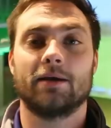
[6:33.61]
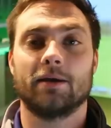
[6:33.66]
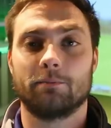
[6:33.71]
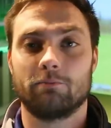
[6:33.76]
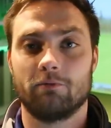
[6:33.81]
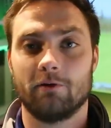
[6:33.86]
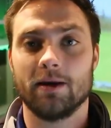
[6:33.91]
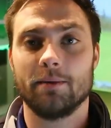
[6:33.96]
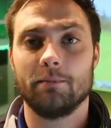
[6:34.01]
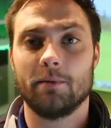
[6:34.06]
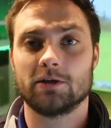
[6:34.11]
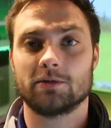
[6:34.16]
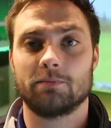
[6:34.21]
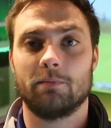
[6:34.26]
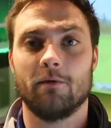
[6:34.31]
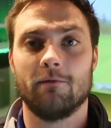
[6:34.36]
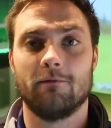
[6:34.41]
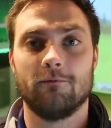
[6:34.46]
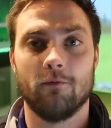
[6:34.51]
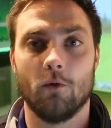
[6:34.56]
can pretty much
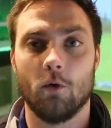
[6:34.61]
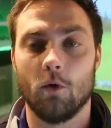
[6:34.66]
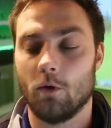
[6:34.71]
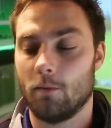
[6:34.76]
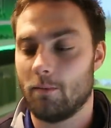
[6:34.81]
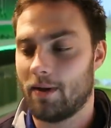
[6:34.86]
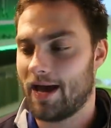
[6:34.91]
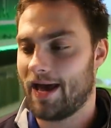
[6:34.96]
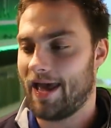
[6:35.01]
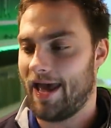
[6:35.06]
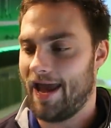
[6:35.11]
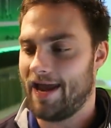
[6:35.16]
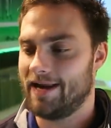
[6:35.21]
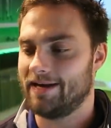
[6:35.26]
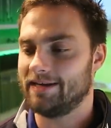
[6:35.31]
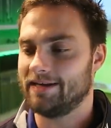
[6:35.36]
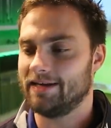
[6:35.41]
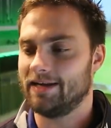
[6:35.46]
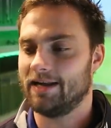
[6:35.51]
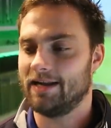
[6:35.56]
perform at
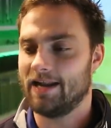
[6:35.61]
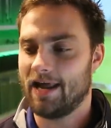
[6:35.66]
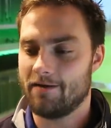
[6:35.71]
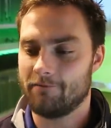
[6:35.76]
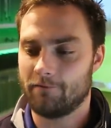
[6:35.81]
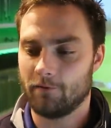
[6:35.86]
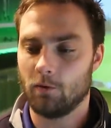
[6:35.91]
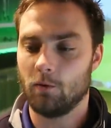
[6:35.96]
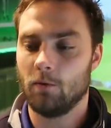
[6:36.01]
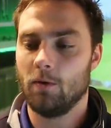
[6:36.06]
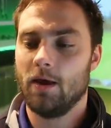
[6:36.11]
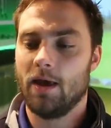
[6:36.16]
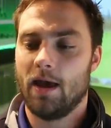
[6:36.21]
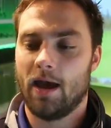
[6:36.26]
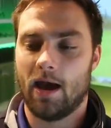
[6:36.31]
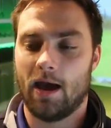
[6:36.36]
any level.